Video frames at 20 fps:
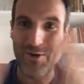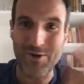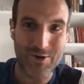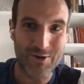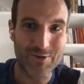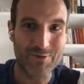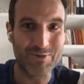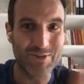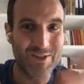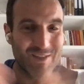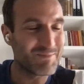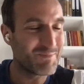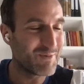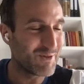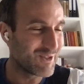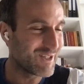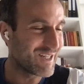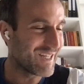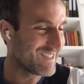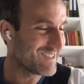of this
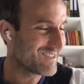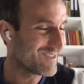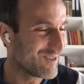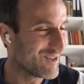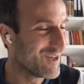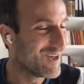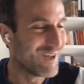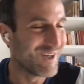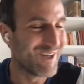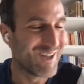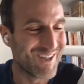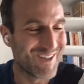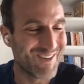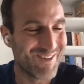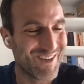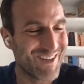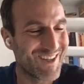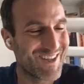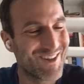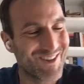podcast too,
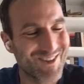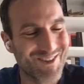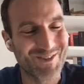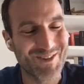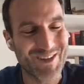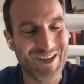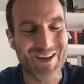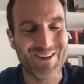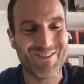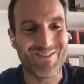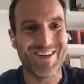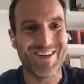because we have